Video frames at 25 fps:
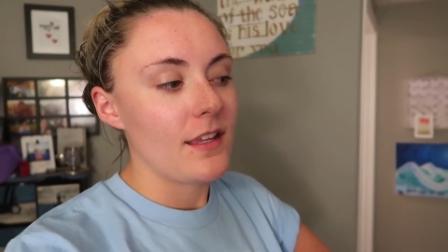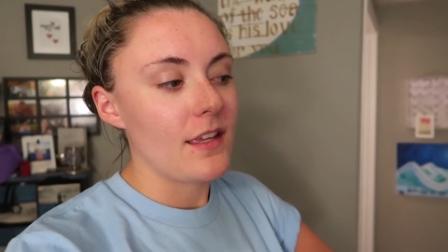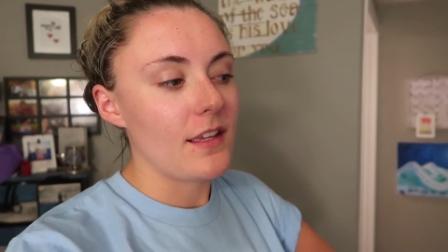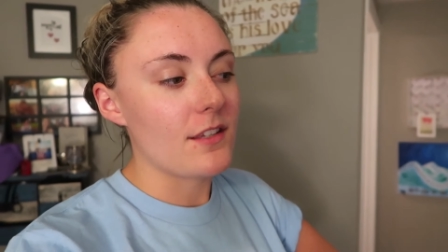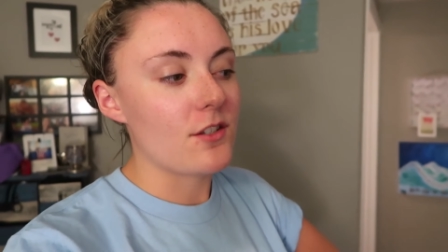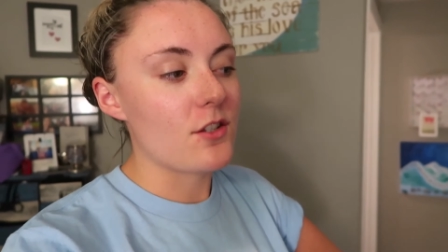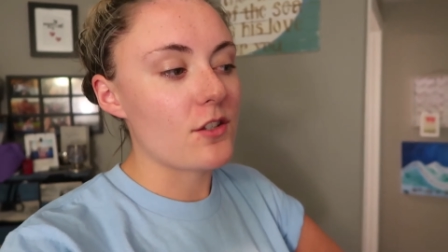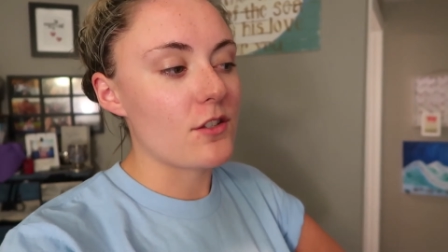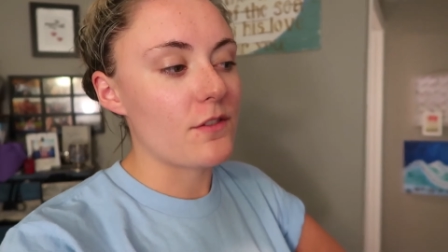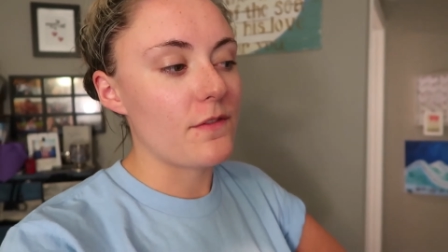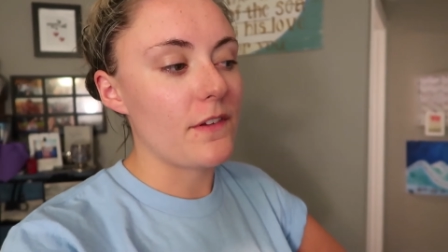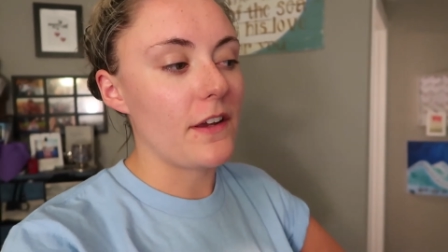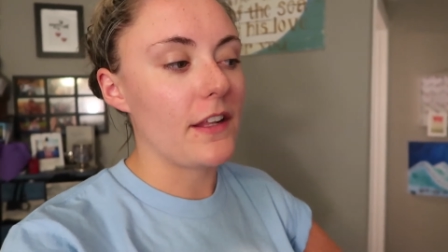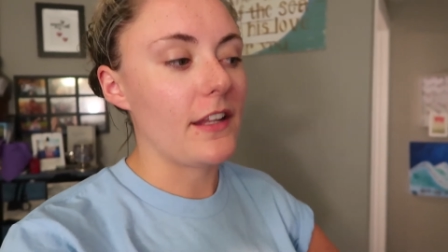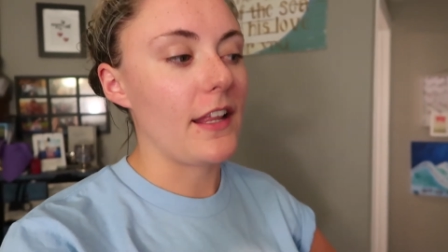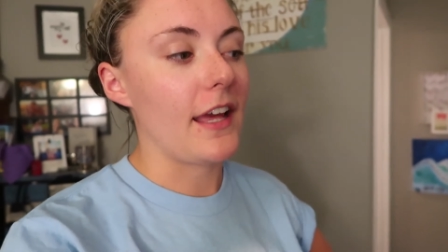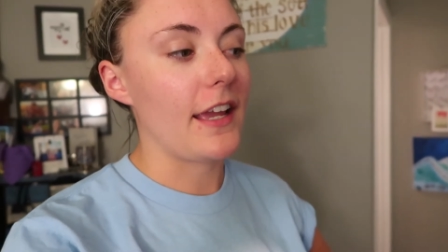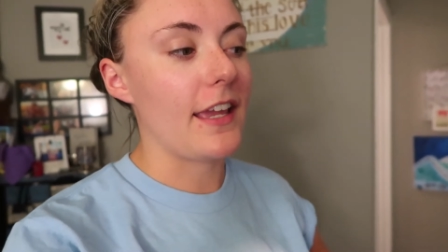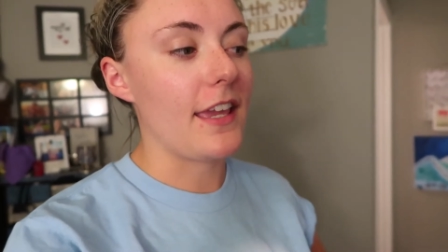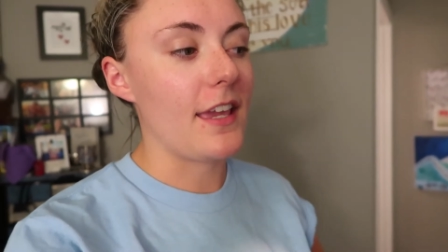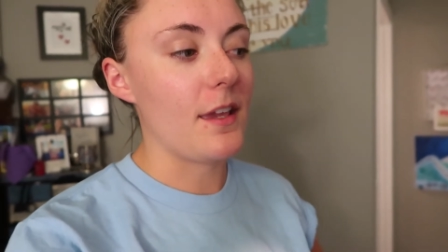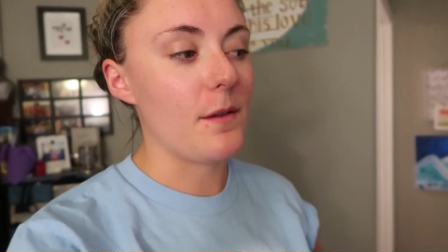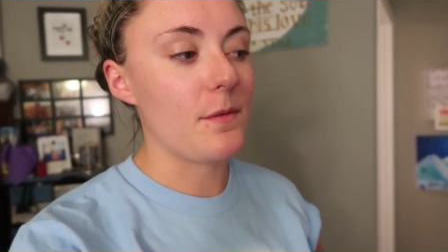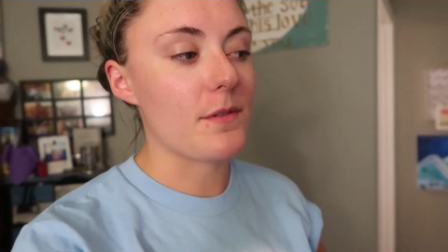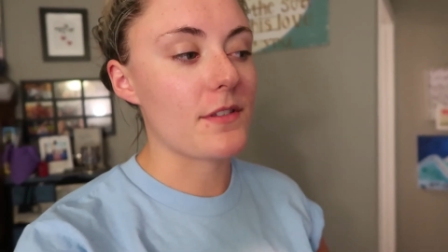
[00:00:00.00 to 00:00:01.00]
it just felt
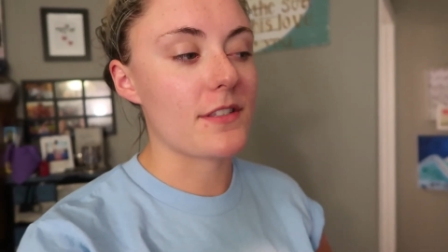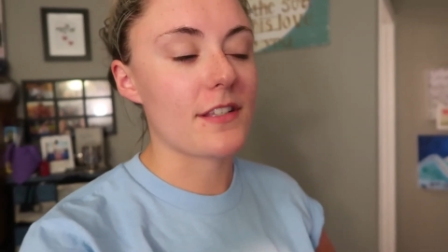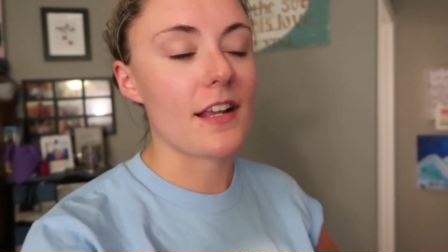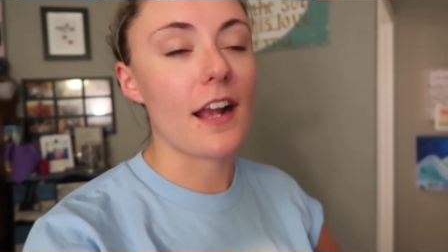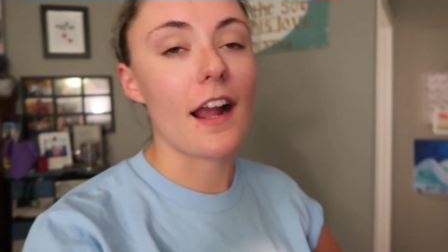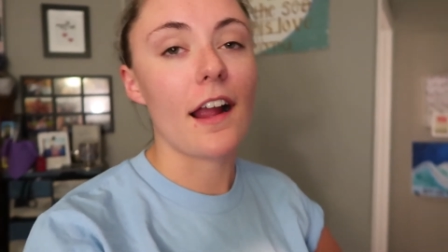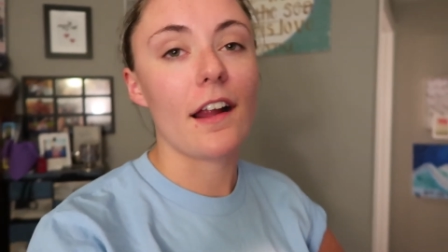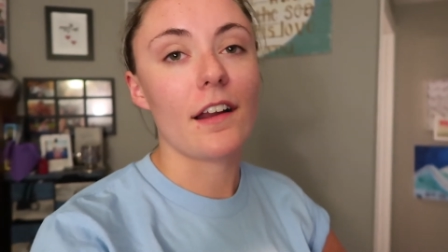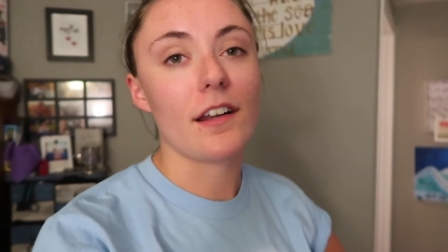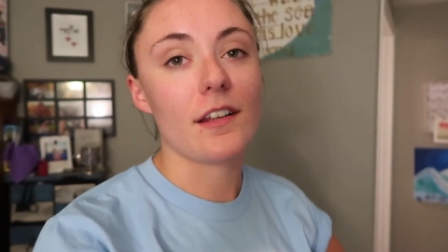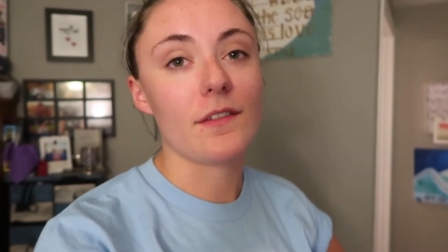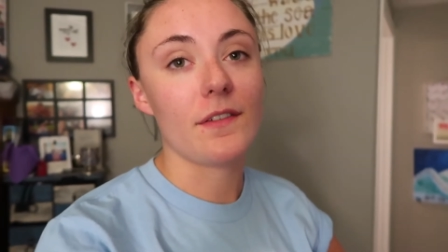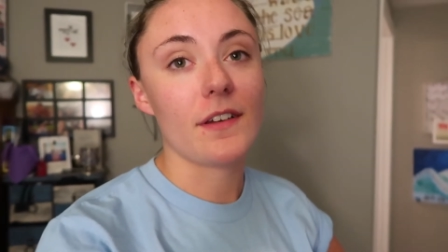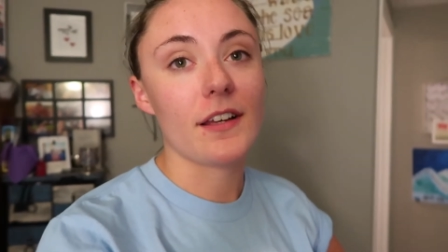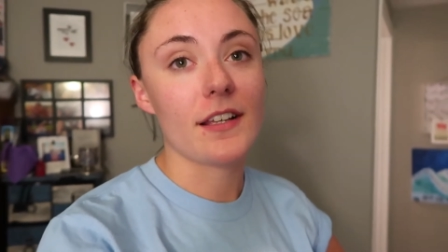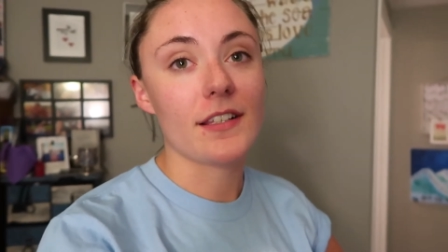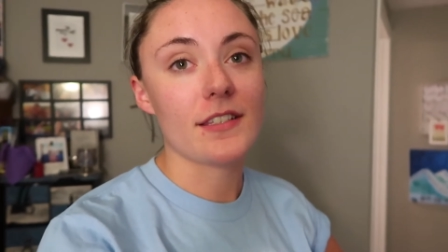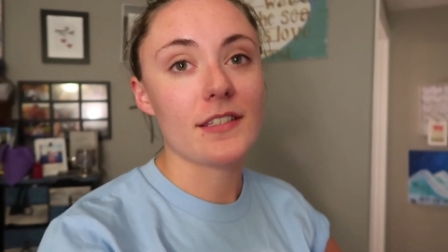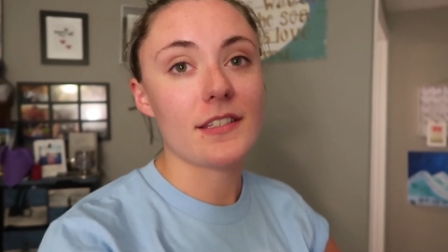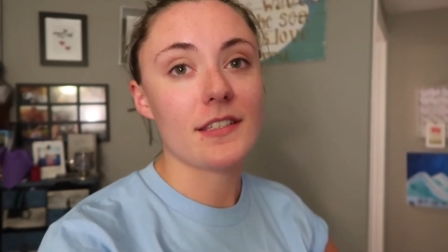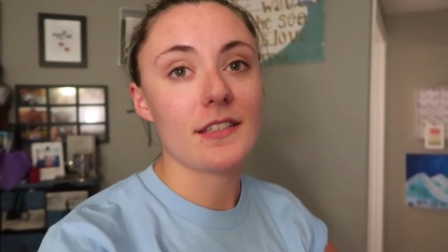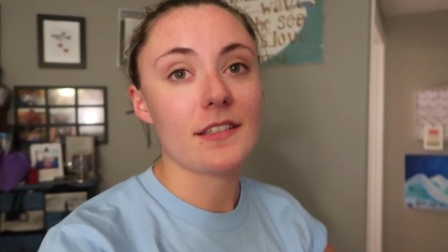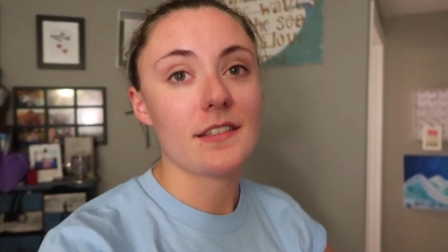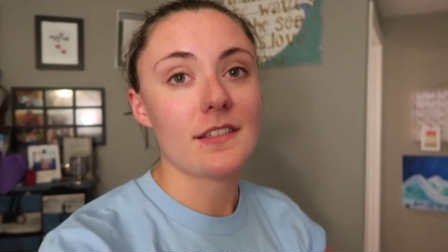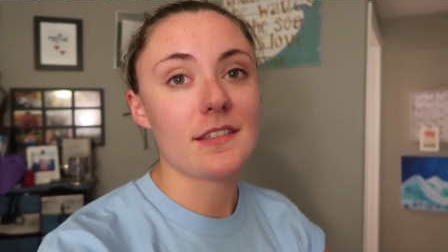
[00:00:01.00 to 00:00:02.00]
like he was tired of
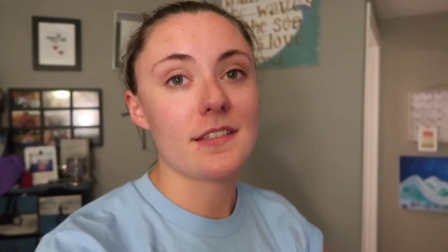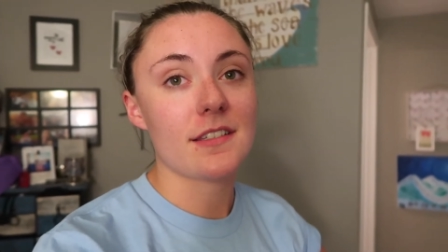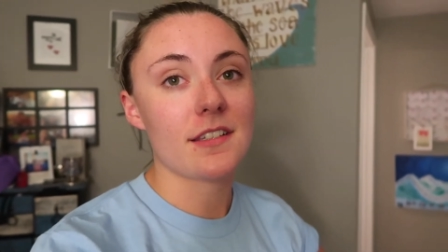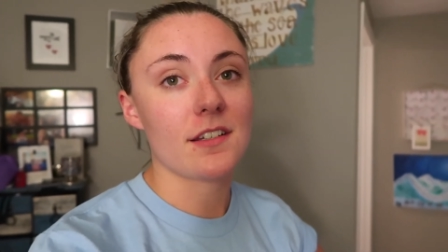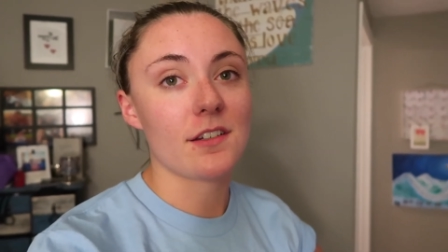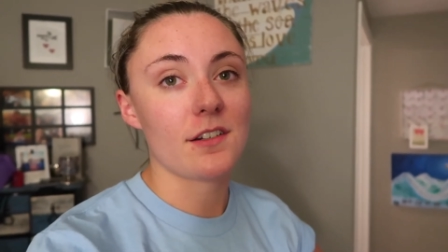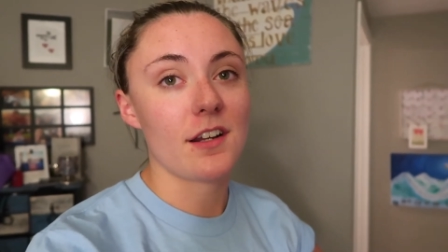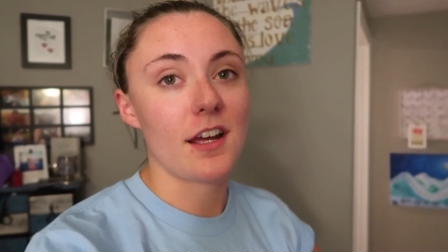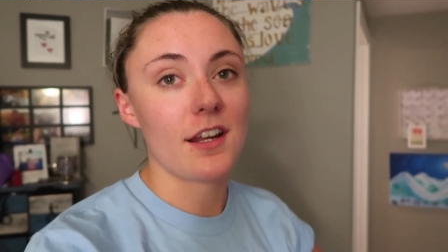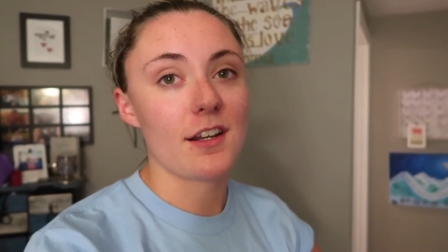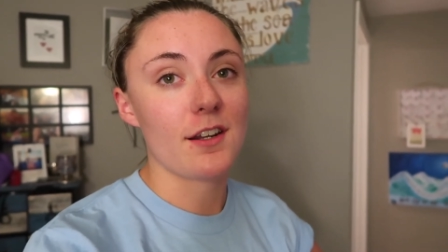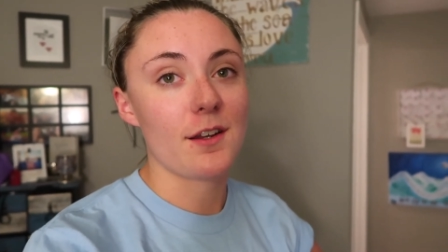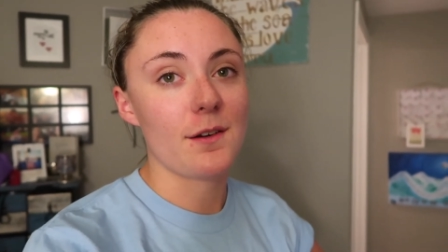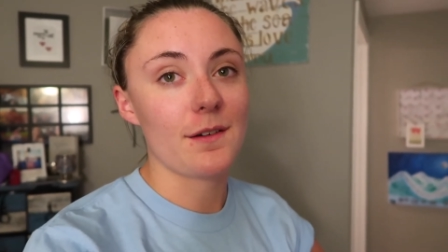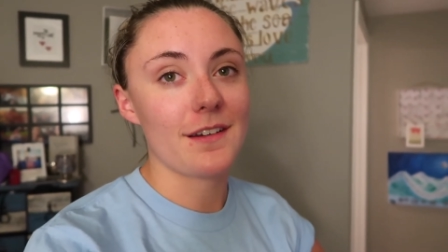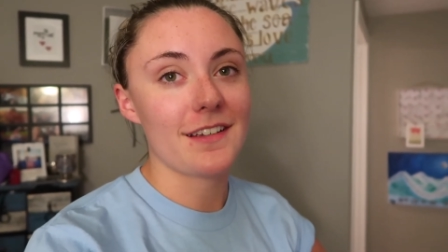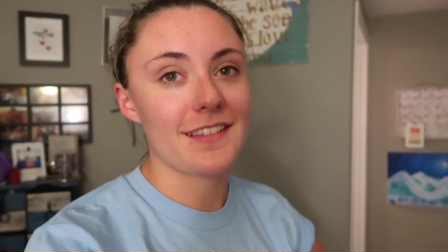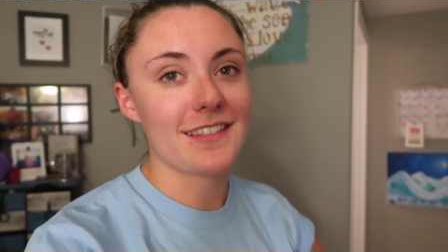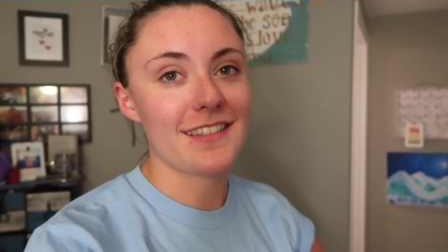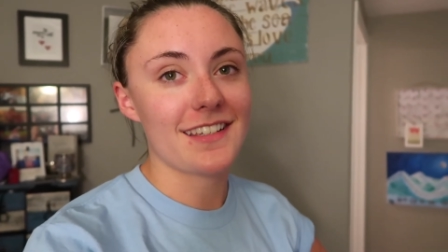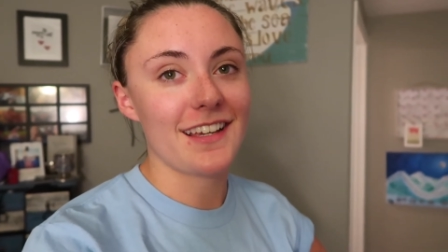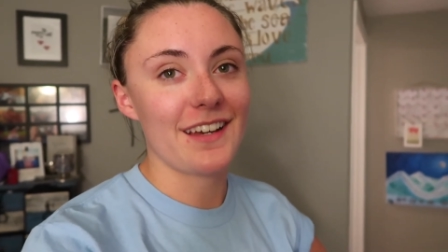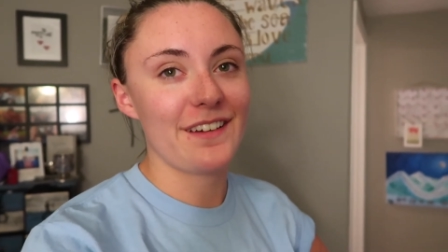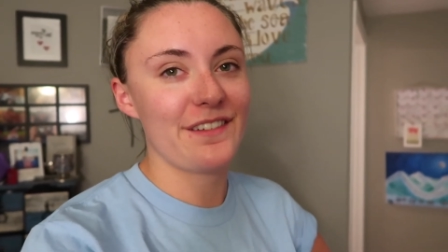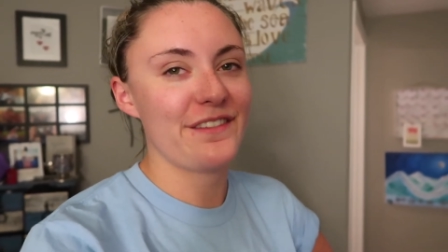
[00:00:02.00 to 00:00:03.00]
us still not
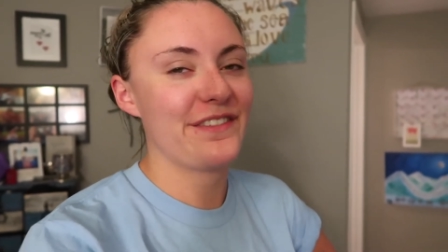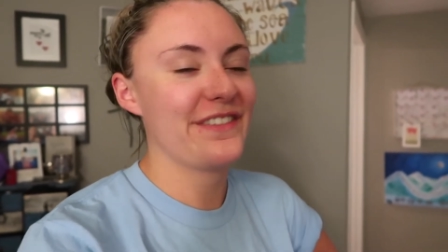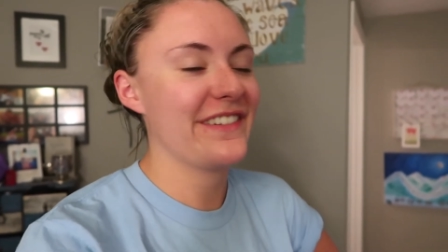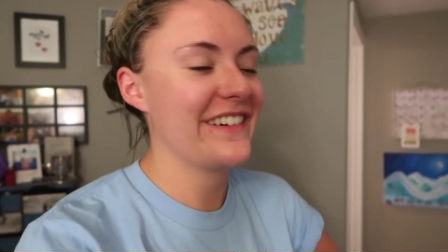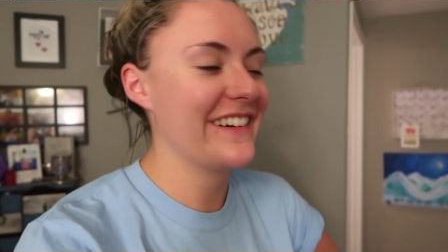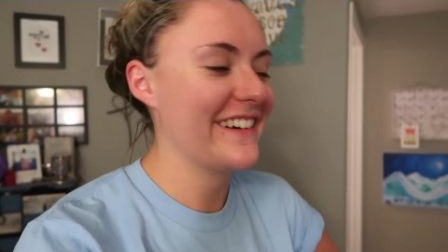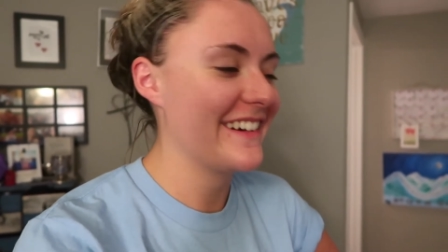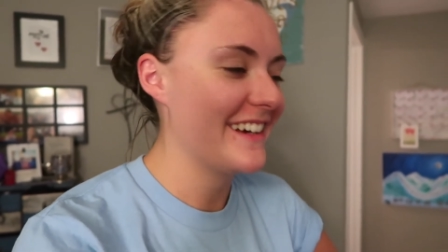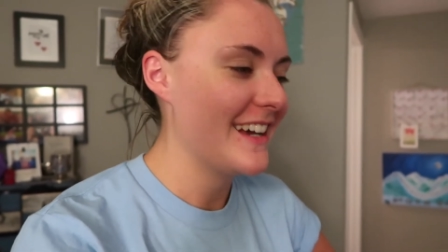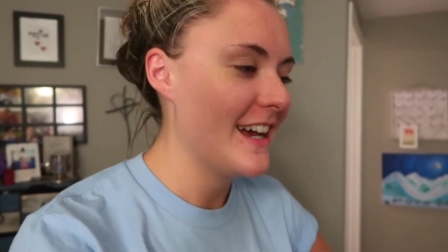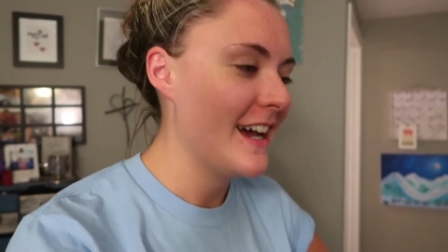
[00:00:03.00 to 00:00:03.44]
knowing stuff.